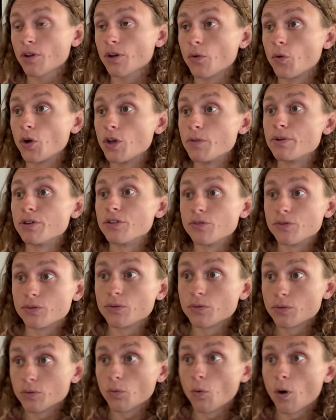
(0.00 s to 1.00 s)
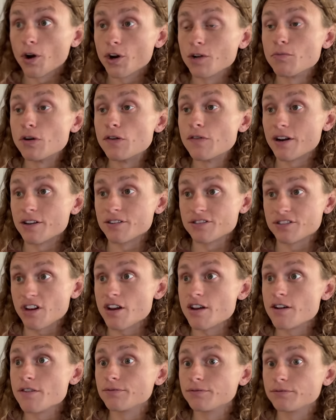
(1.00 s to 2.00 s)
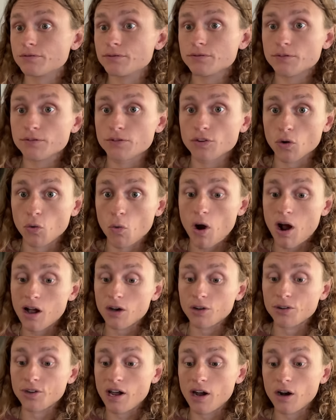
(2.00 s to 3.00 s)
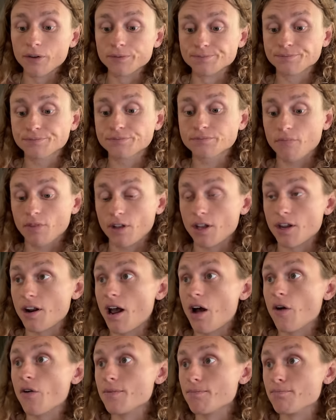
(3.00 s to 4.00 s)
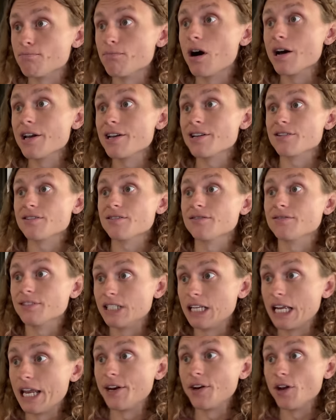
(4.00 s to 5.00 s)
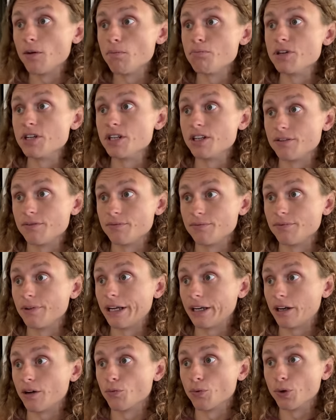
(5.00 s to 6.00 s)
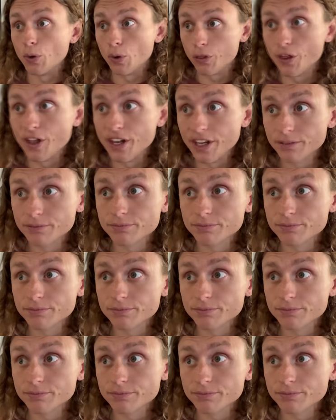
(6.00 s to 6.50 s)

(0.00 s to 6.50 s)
We've been wanting to move out of state for a while now and how it might end up being like a real thing.